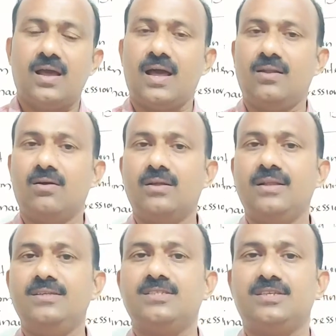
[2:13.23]
An
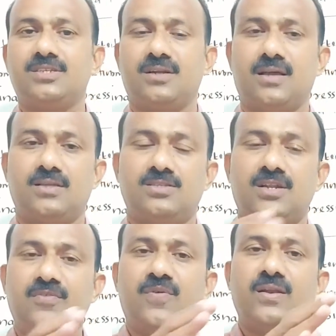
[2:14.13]
organization has
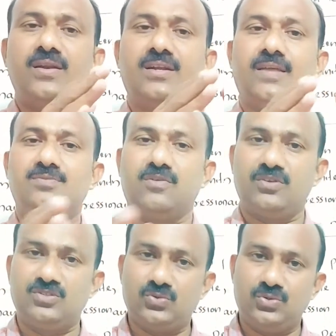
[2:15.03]
different types of
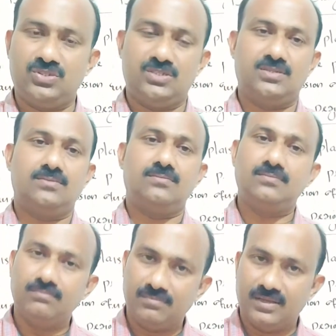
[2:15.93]
resources:
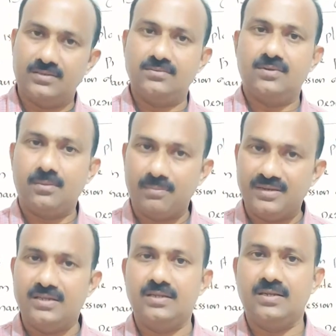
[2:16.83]
men,
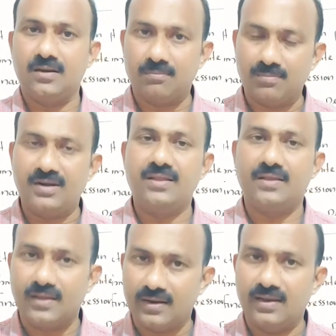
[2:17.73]
material,
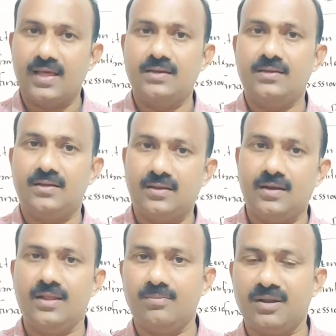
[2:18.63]
money, land,
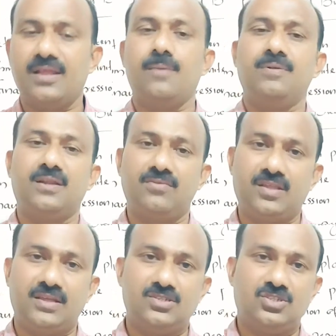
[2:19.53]
labor, capital, we
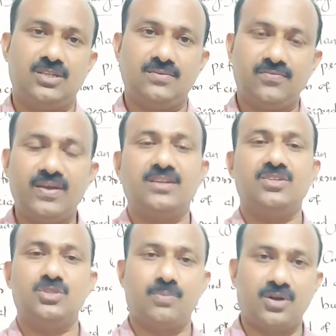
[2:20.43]
can say.
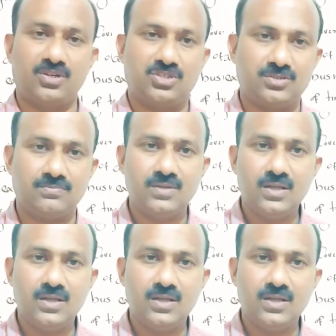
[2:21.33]
Factors of production.